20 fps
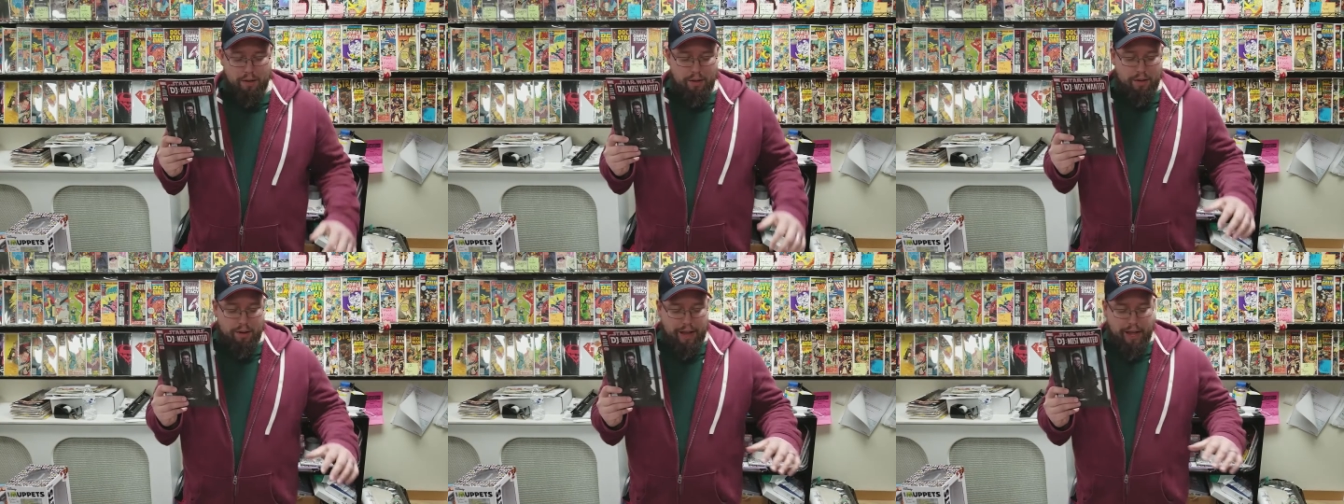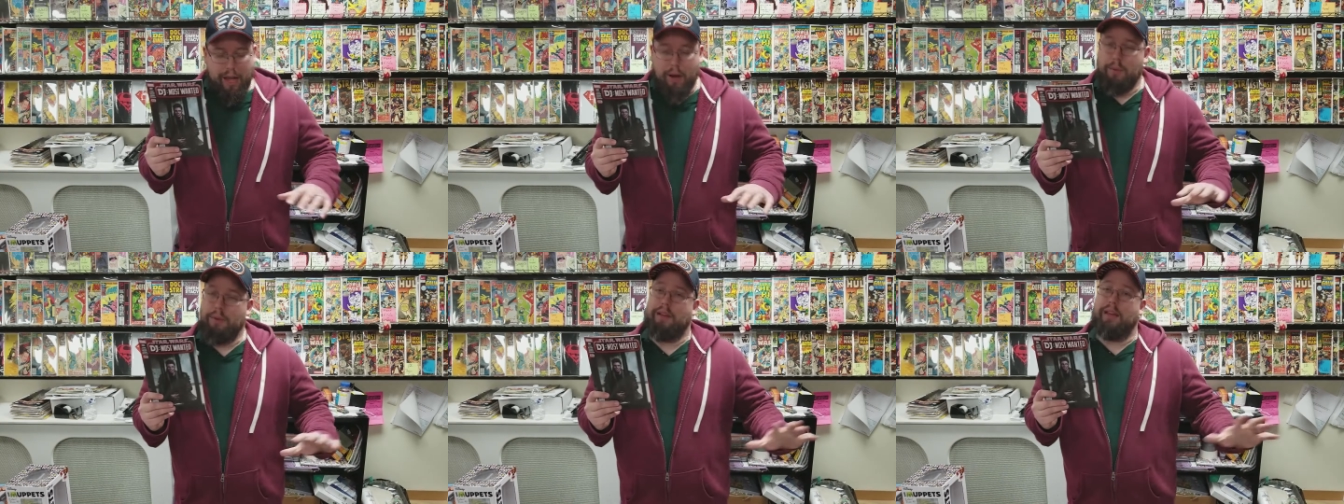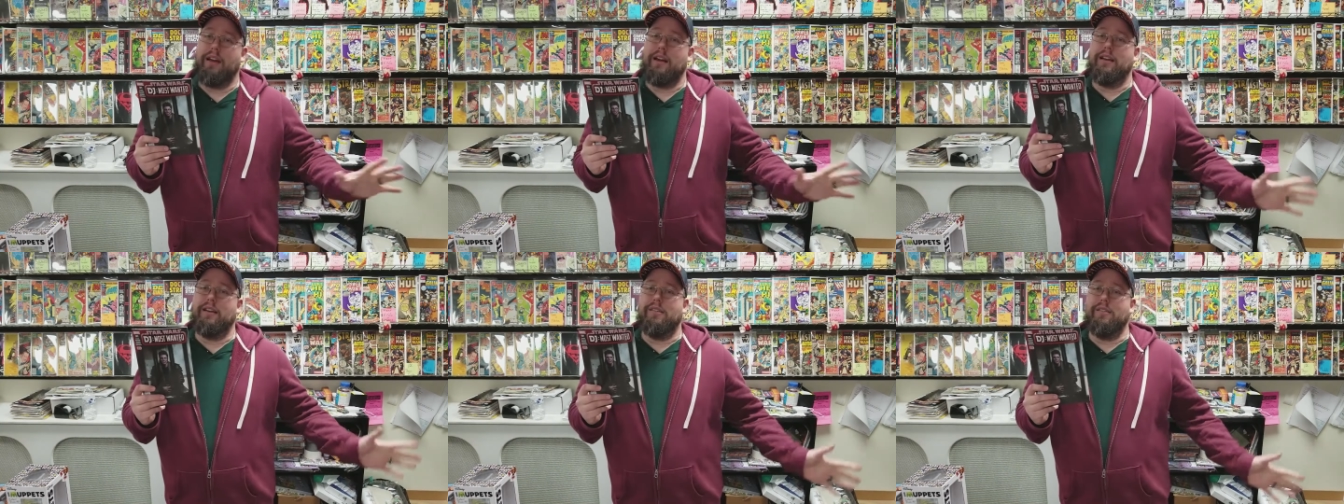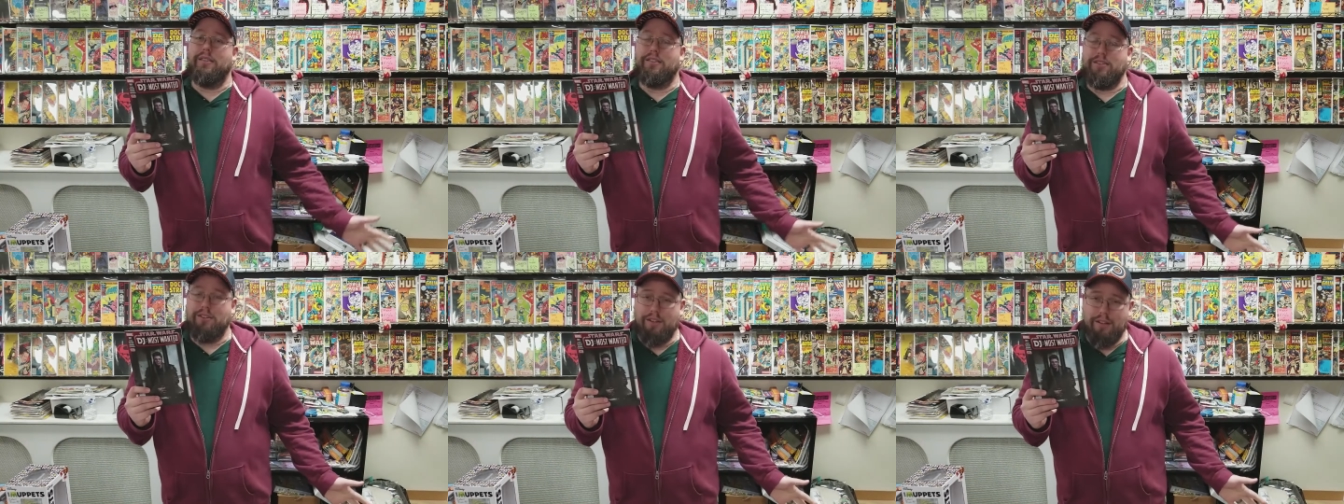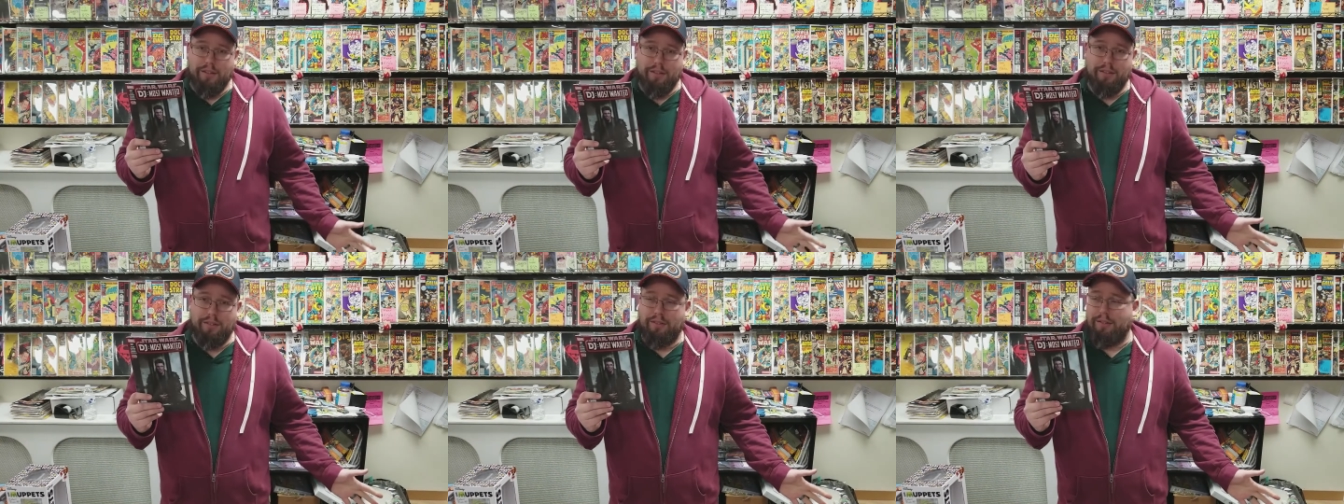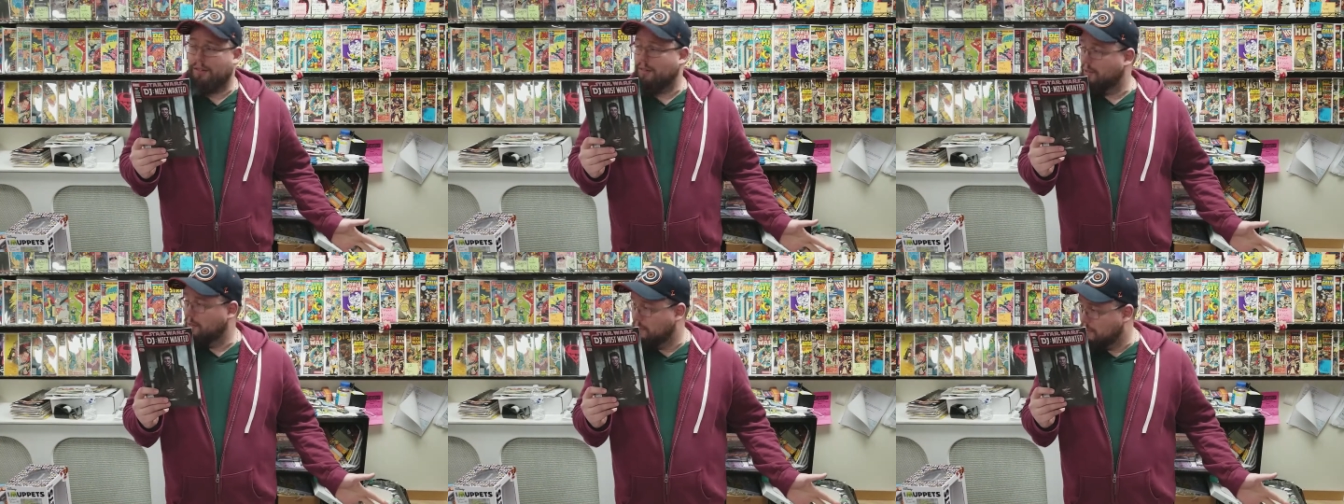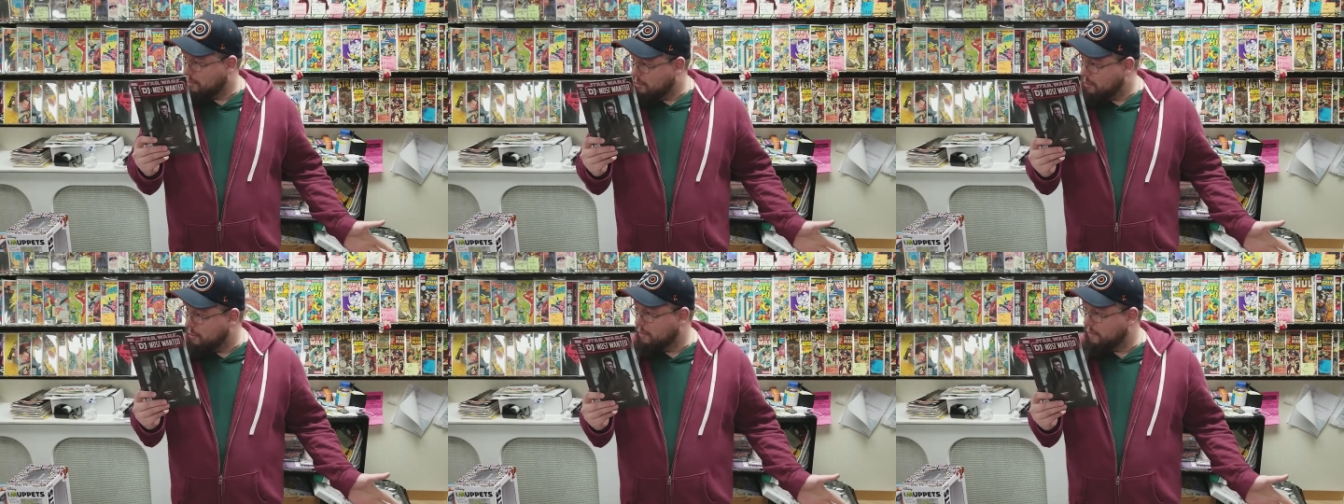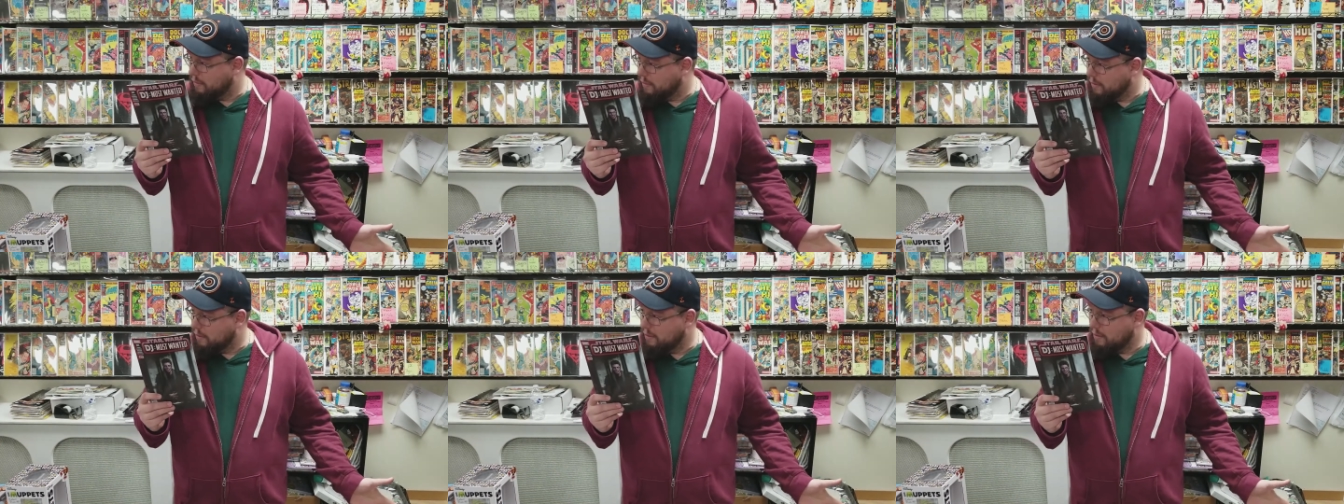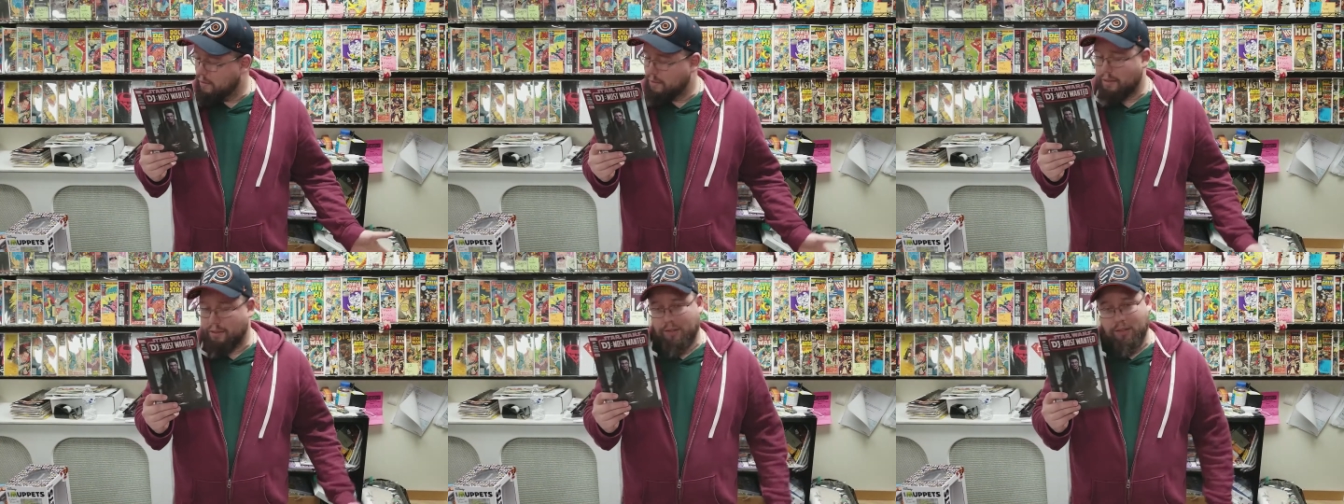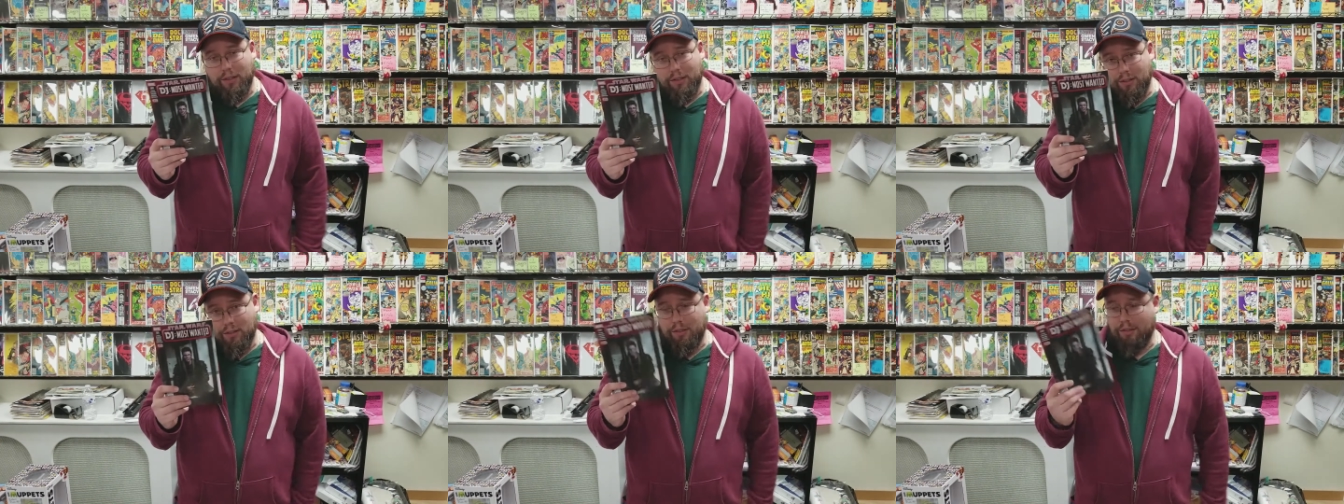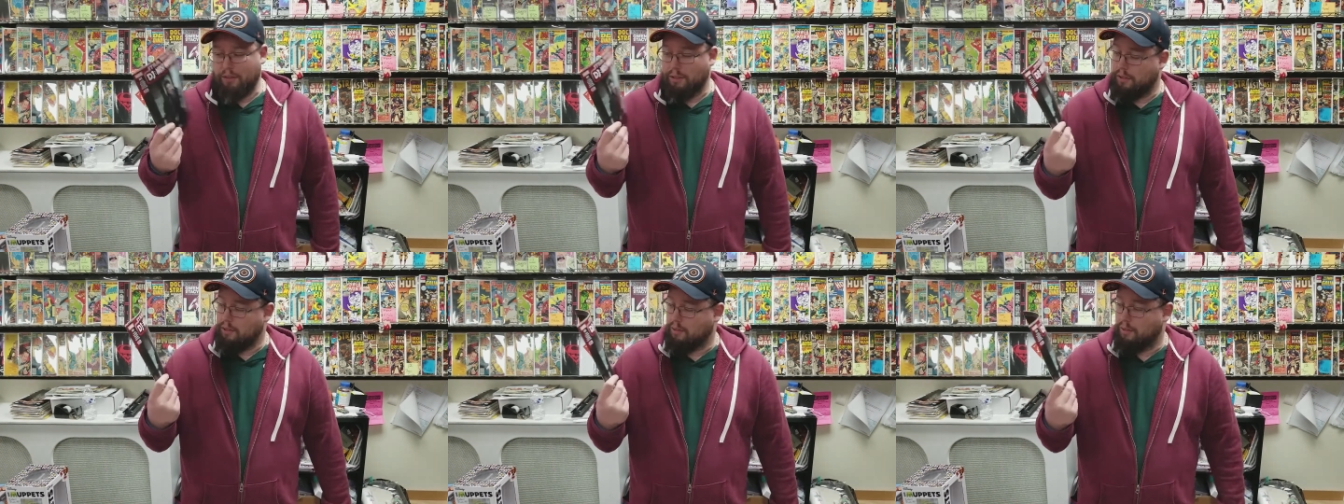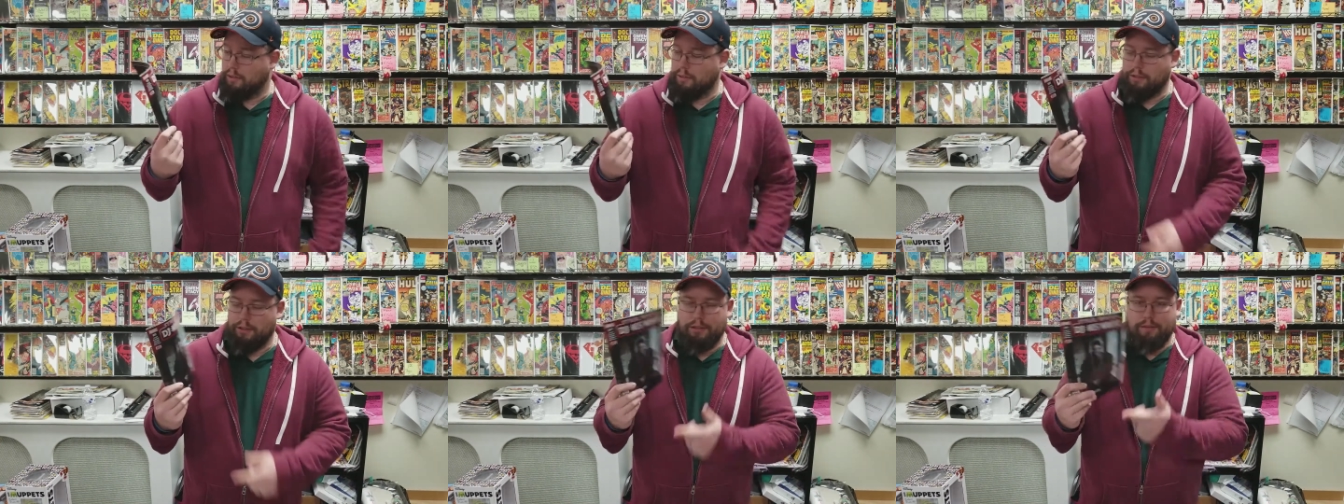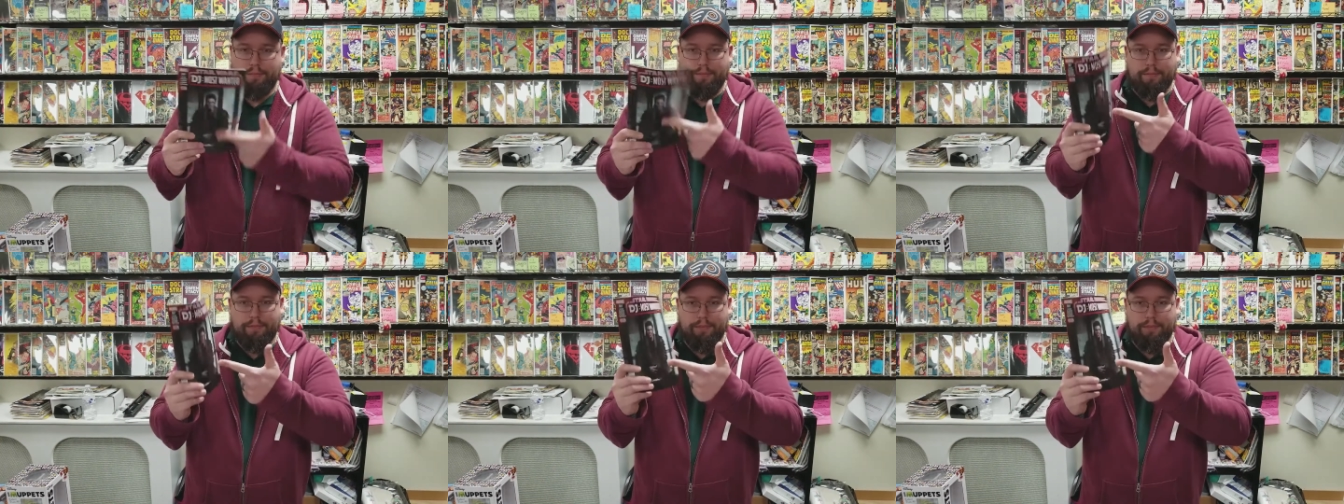how he got in the jail cell in the movie, because that's clearly